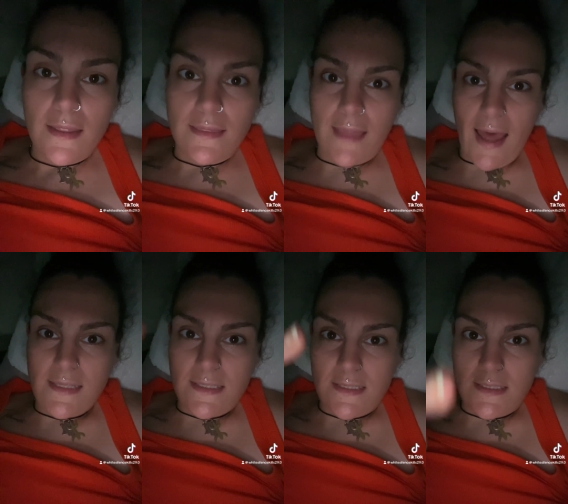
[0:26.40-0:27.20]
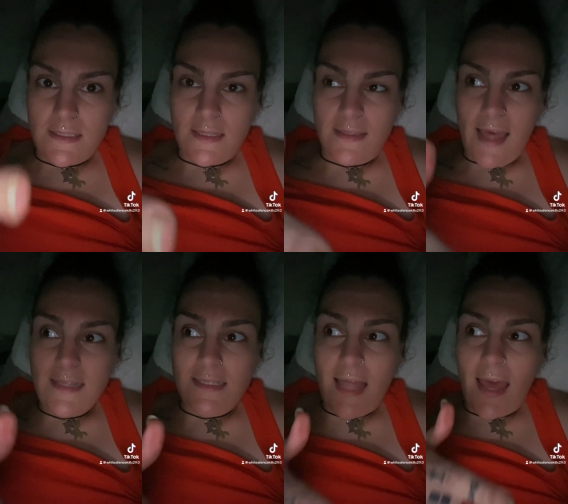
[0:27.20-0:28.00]
That's
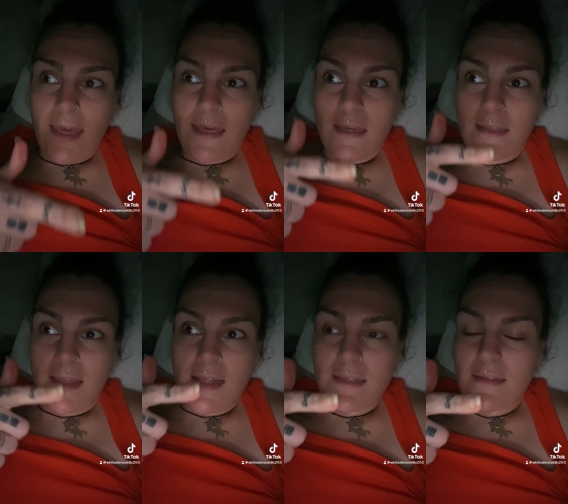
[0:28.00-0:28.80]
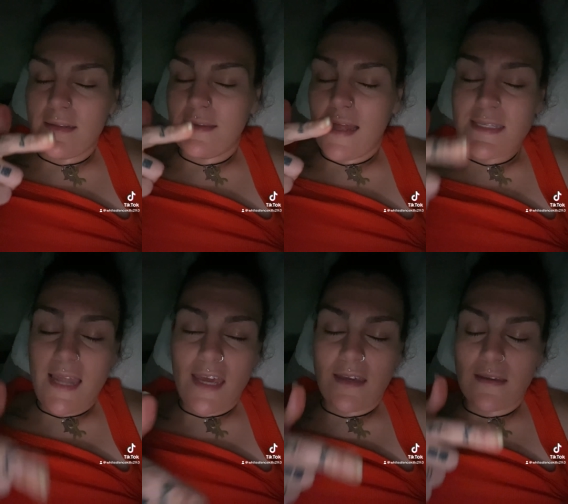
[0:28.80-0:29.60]
that's like that that's like